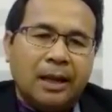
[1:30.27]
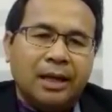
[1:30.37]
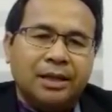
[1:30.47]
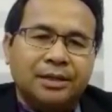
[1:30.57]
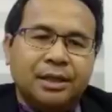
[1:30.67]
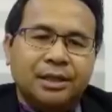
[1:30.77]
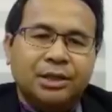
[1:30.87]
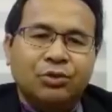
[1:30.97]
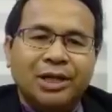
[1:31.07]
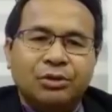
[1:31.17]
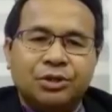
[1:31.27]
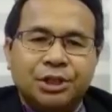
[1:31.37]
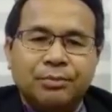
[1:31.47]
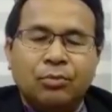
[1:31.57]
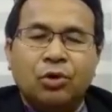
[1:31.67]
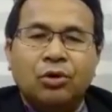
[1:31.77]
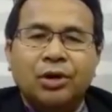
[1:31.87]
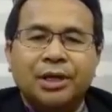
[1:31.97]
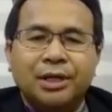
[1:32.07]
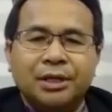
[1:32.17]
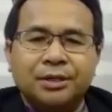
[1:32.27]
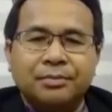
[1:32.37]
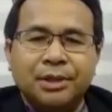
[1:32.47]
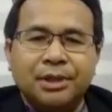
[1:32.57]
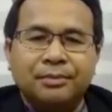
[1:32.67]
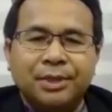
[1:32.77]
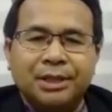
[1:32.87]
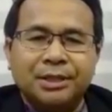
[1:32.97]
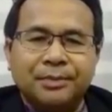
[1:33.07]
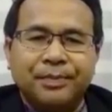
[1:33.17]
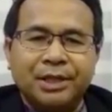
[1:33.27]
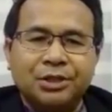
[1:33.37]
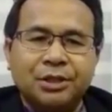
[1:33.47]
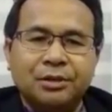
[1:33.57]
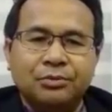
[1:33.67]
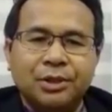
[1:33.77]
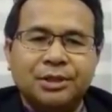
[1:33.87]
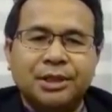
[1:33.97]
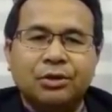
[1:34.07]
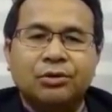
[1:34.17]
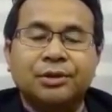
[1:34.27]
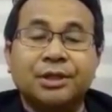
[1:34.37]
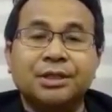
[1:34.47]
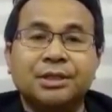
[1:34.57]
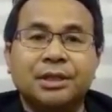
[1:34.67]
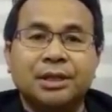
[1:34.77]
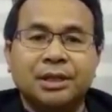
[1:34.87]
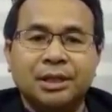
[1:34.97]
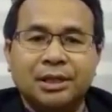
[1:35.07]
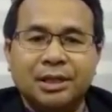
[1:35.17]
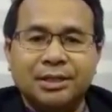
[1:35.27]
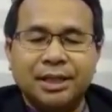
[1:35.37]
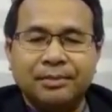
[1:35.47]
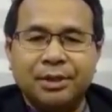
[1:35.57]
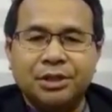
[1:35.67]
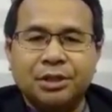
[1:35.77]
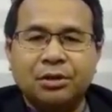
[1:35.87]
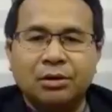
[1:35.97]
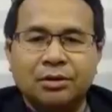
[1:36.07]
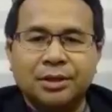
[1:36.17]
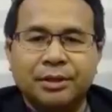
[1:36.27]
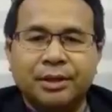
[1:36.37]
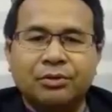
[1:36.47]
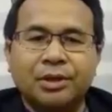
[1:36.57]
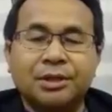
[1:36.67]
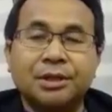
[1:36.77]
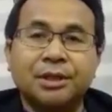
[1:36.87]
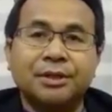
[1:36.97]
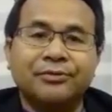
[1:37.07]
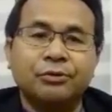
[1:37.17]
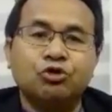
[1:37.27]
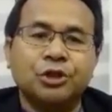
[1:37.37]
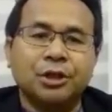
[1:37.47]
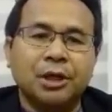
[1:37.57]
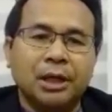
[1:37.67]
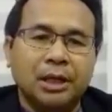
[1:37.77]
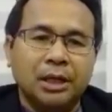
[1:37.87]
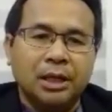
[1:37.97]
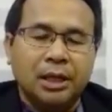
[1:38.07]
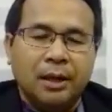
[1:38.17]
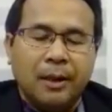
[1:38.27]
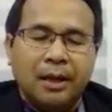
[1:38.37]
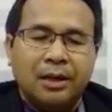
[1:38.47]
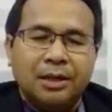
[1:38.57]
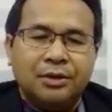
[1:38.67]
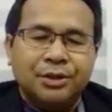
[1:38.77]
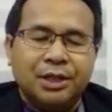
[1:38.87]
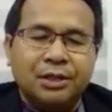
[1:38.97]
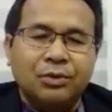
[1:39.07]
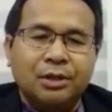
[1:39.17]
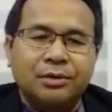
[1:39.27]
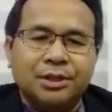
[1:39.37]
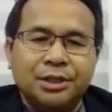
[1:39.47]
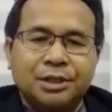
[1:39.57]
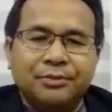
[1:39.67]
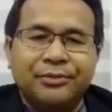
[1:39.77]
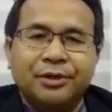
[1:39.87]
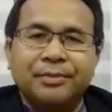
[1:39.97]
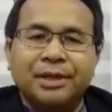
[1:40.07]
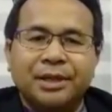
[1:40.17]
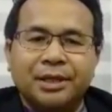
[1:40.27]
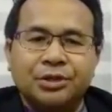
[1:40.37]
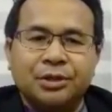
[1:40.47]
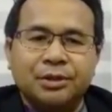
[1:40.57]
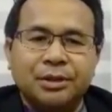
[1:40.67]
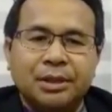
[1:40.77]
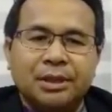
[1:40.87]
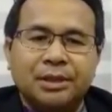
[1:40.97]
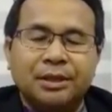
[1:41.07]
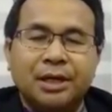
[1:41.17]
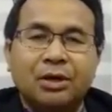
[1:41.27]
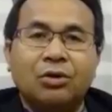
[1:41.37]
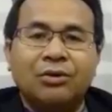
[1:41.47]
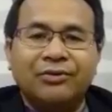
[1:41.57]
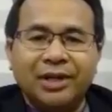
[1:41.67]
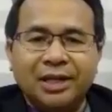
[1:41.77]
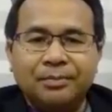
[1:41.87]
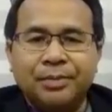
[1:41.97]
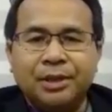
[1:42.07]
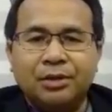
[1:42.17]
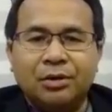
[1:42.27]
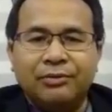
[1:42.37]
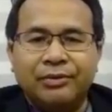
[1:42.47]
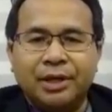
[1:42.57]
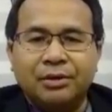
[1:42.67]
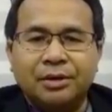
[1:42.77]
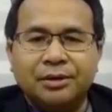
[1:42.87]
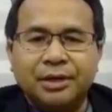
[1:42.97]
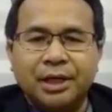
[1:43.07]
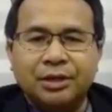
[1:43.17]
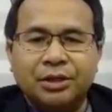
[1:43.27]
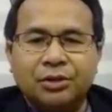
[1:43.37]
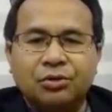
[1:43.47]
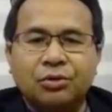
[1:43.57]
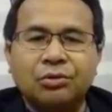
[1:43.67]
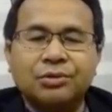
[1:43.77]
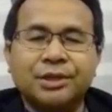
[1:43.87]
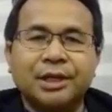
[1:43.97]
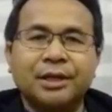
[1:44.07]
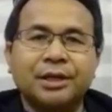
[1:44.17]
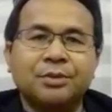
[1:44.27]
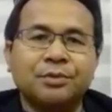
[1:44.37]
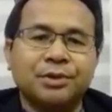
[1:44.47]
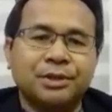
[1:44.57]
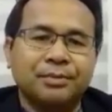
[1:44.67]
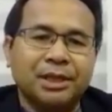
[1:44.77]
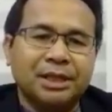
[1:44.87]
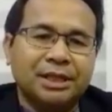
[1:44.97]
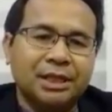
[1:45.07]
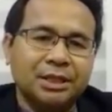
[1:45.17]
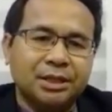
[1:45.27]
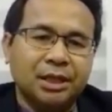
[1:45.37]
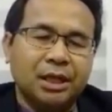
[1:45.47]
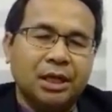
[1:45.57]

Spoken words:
And they would like to see more engagement and participation with stakeholders in establishing laws and regulations in the future. Second one, on the system fragmentation, there are overlapping of regulatory actor roles and responsibilities,